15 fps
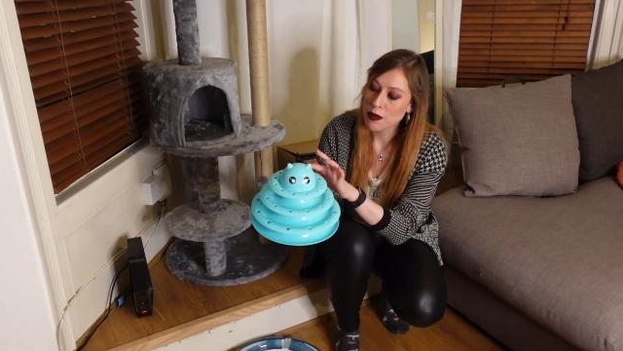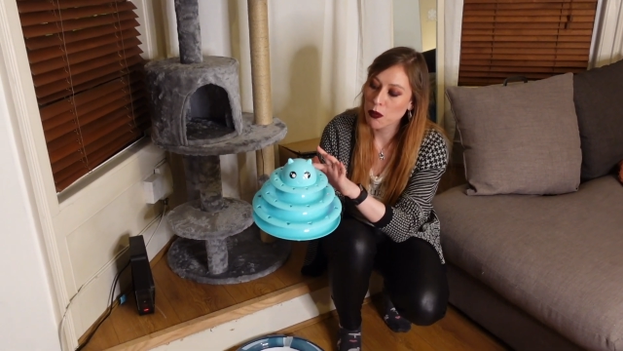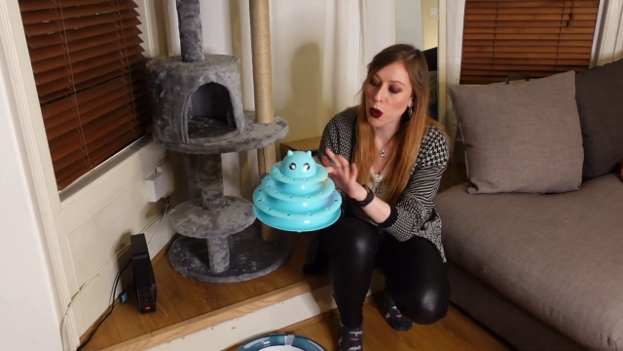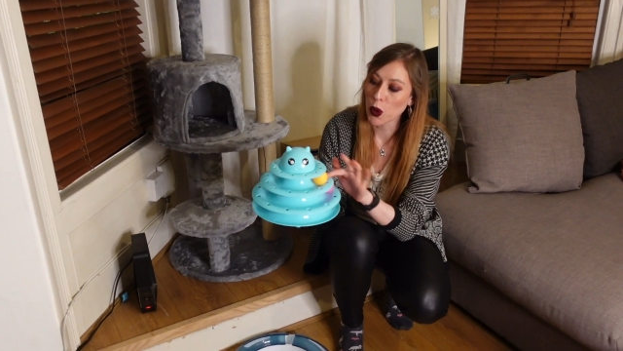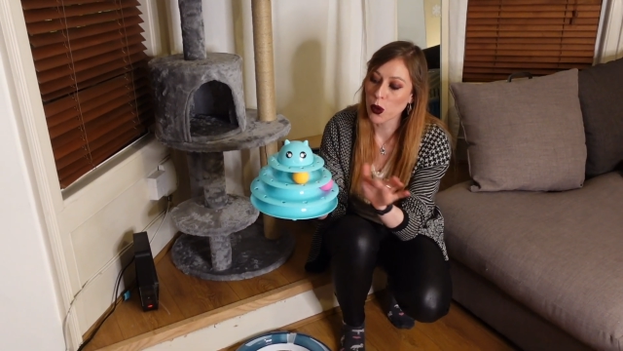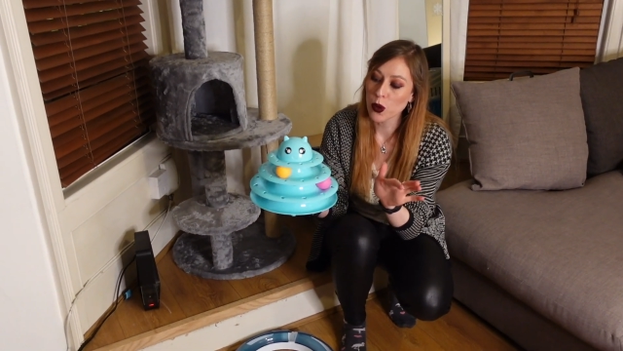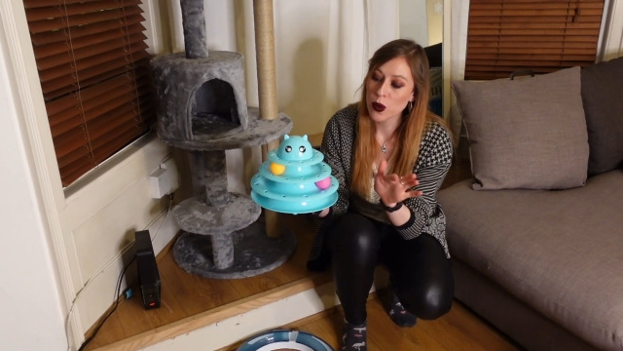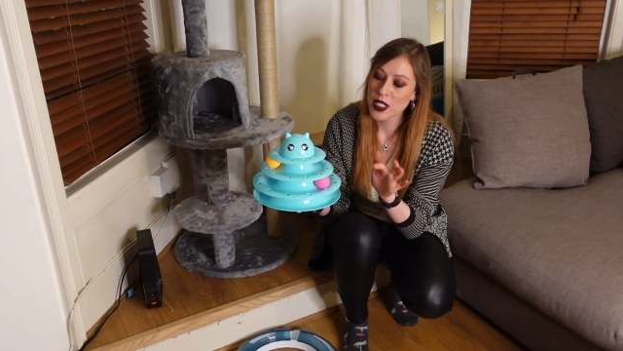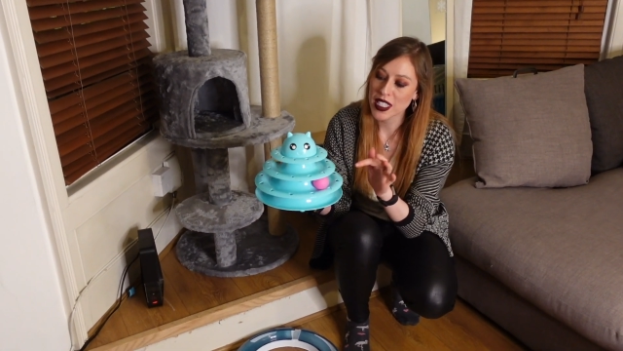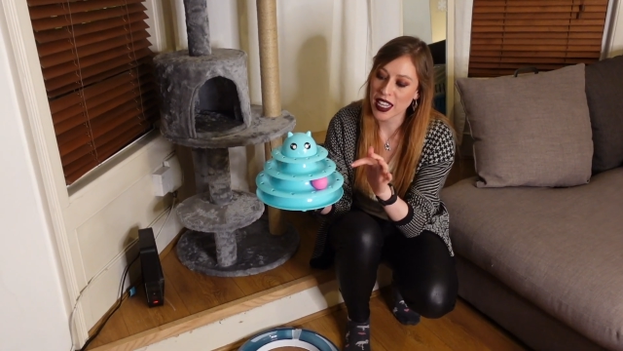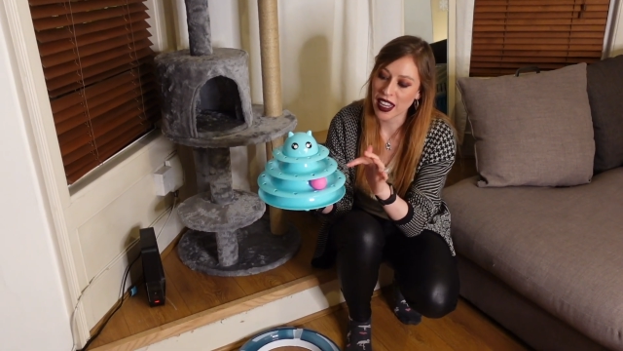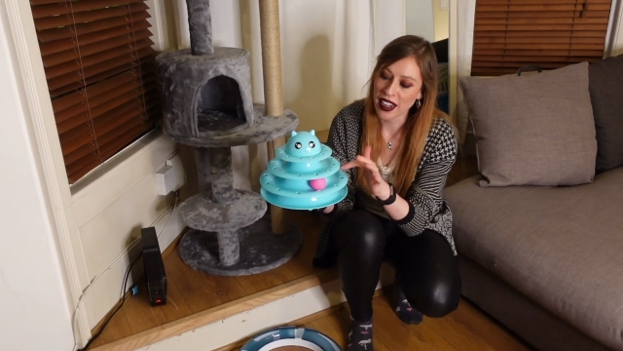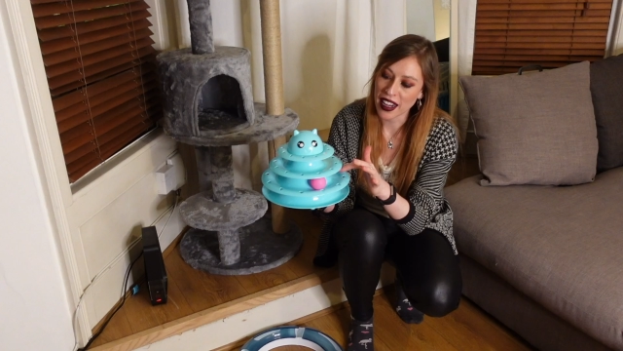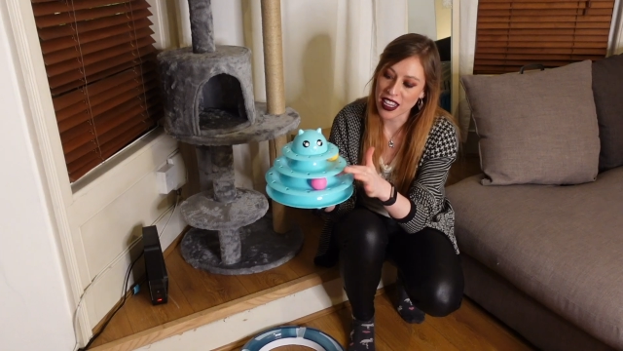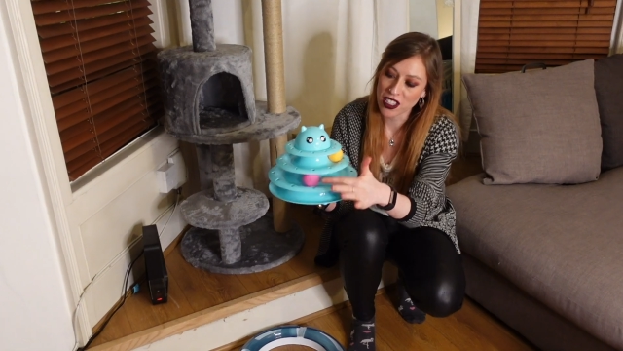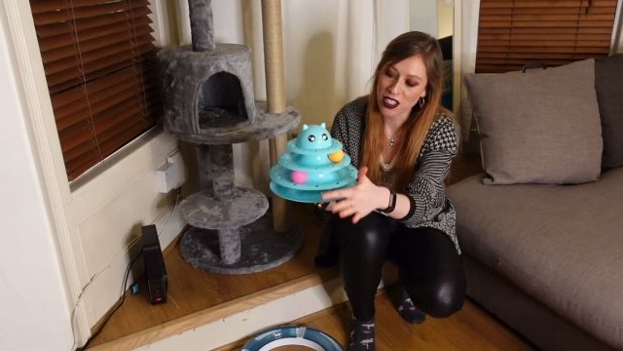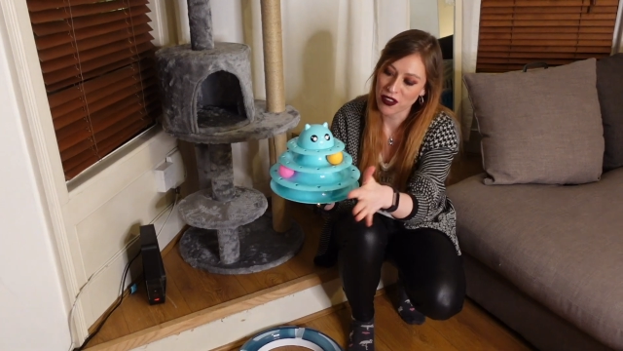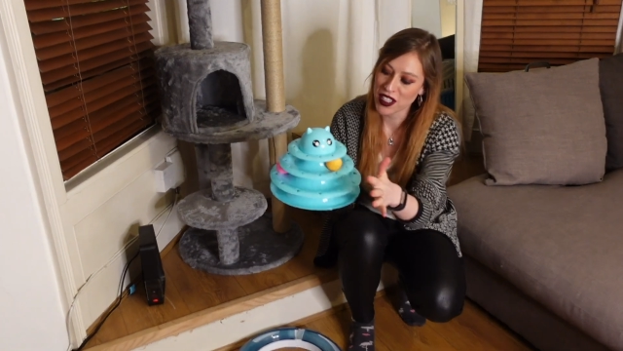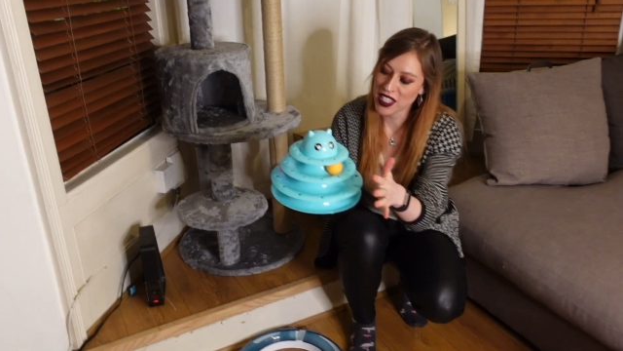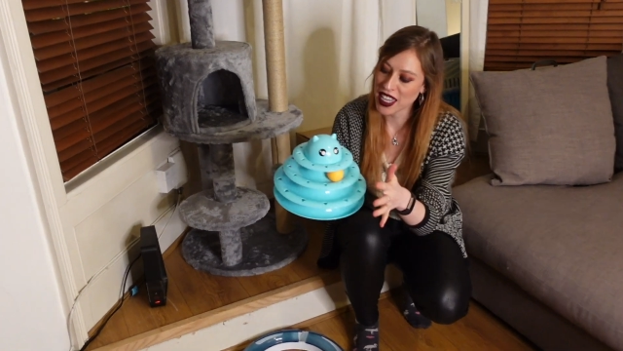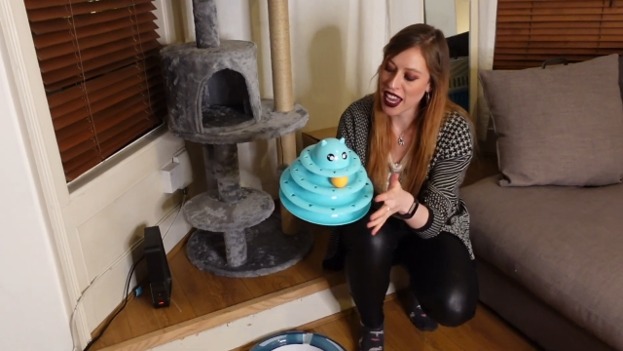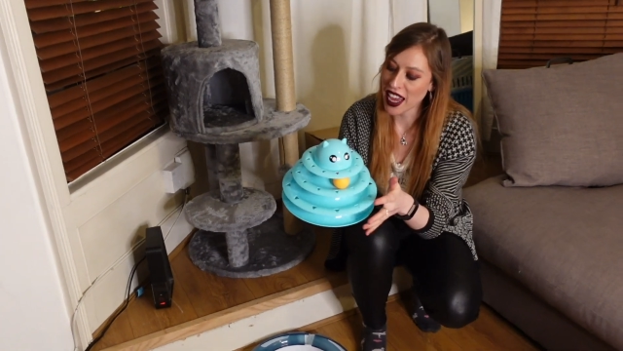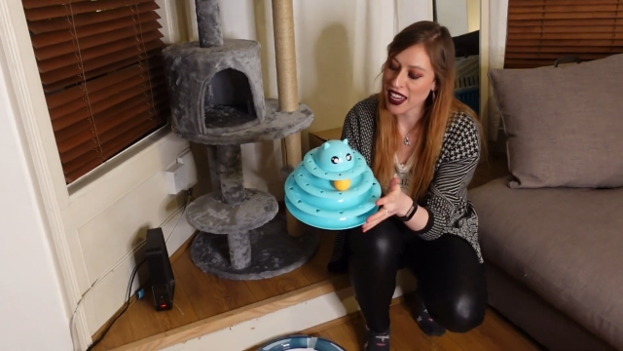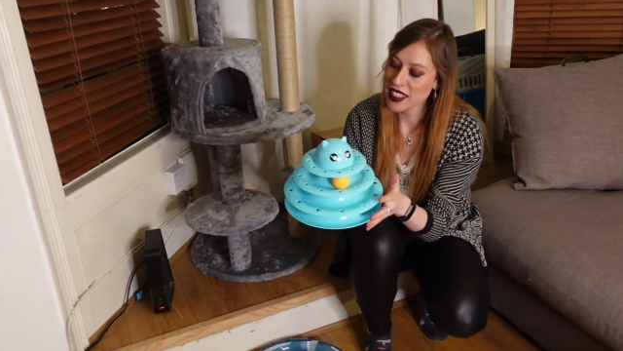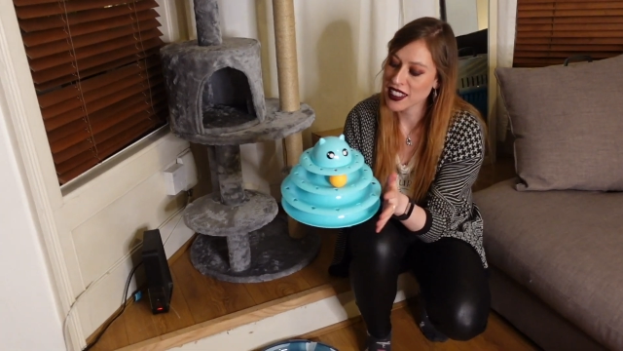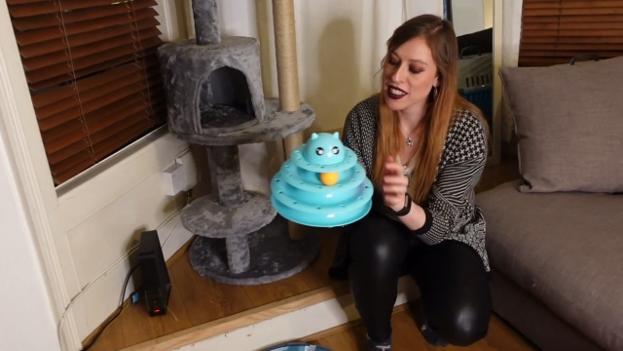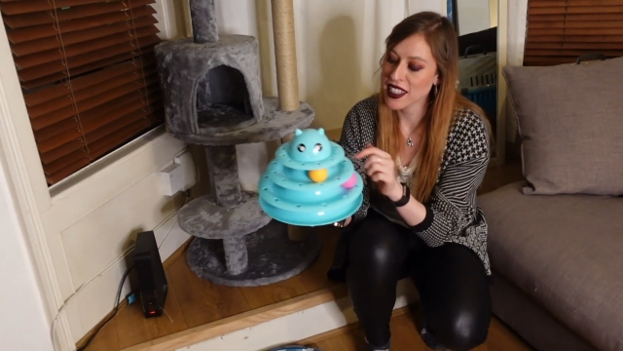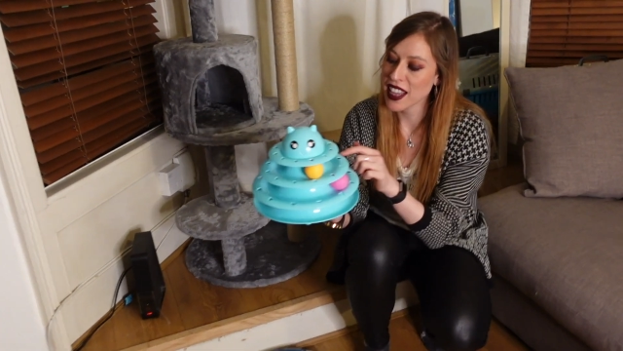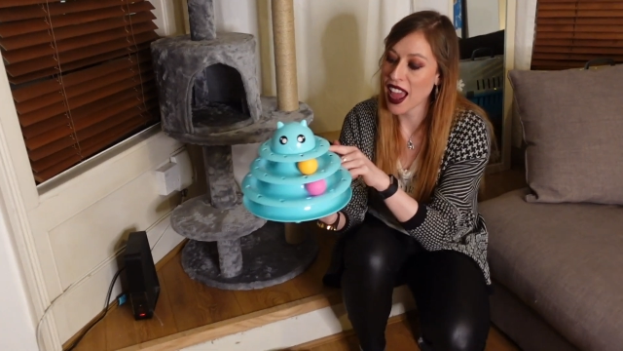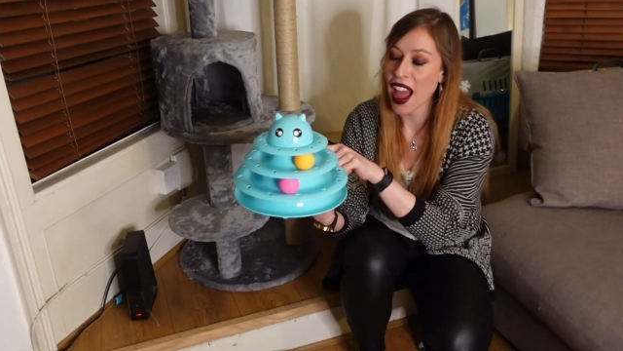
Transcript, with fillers: balls in each of the tiers,